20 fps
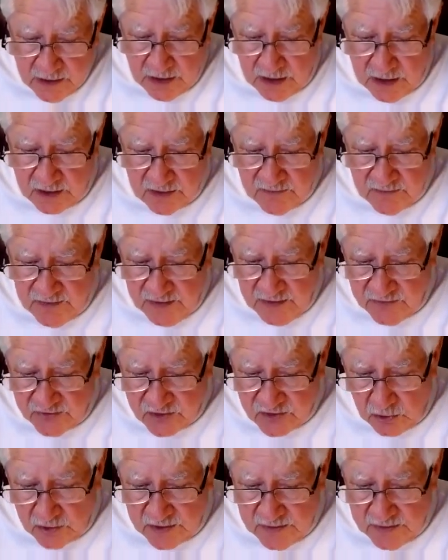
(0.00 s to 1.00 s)
under the
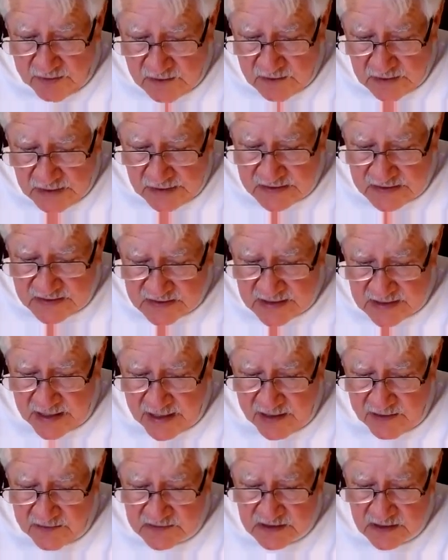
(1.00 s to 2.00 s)
authority of the United
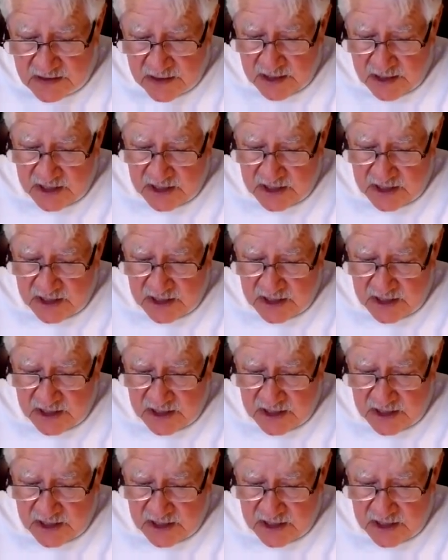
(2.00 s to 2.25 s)
States